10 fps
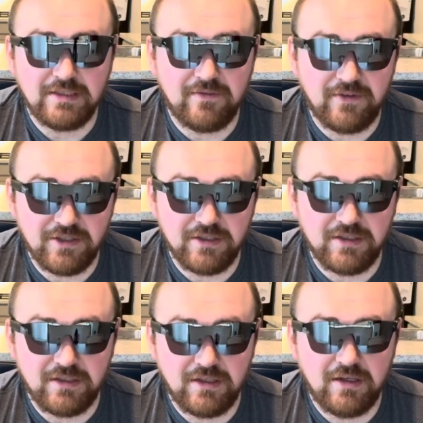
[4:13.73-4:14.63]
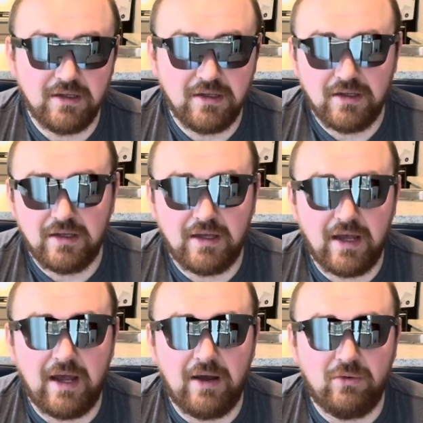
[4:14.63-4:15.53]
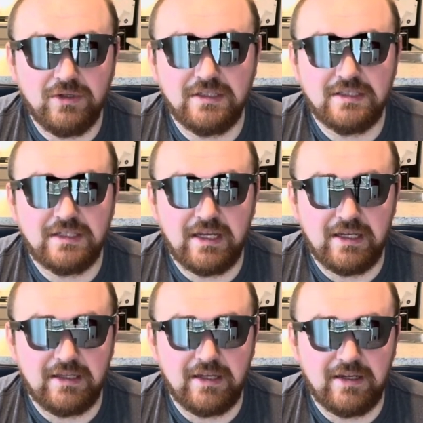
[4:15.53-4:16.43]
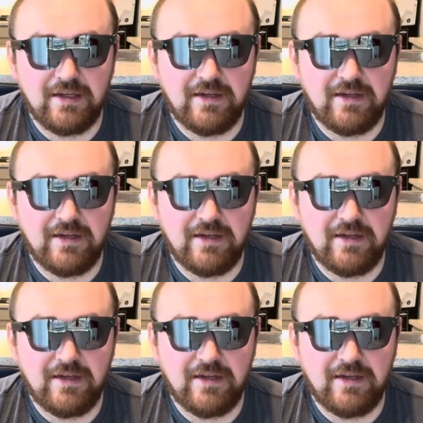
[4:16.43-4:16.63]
sufficient. I wouldn't say that